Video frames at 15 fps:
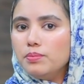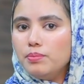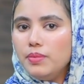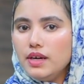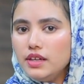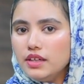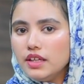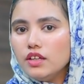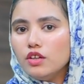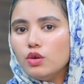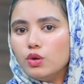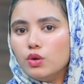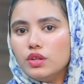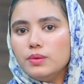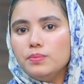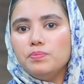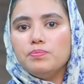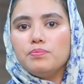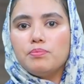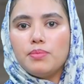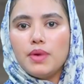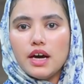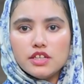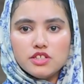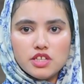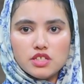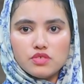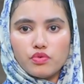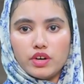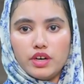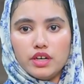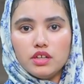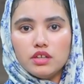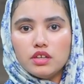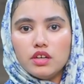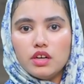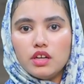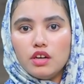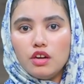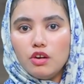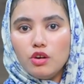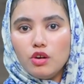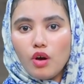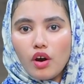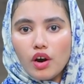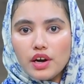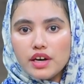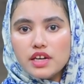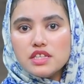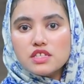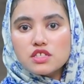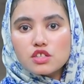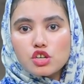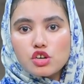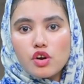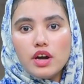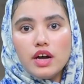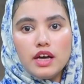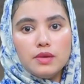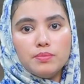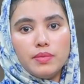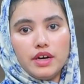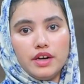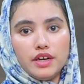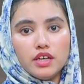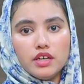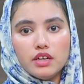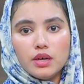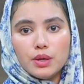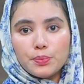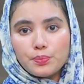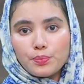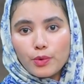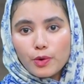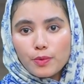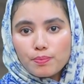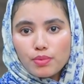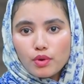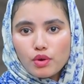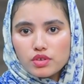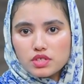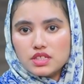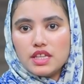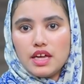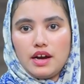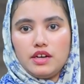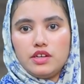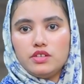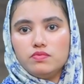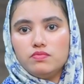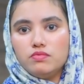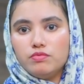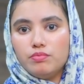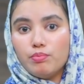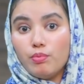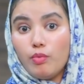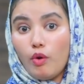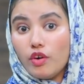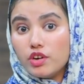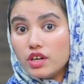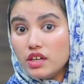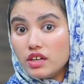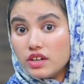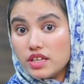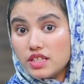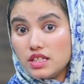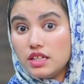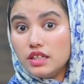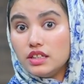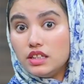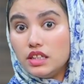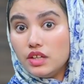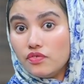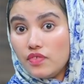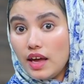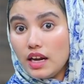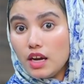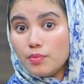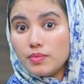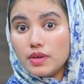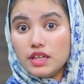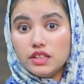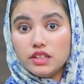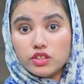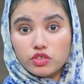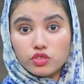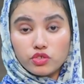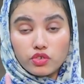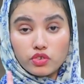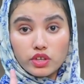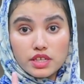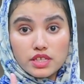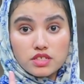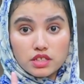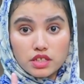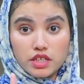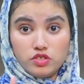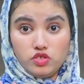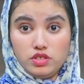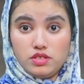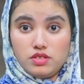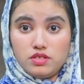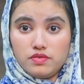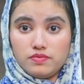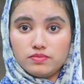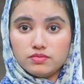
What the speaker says: Building on Piaget's work, Lawrence Kohlberg proposed that moral reasoning develop in three stages.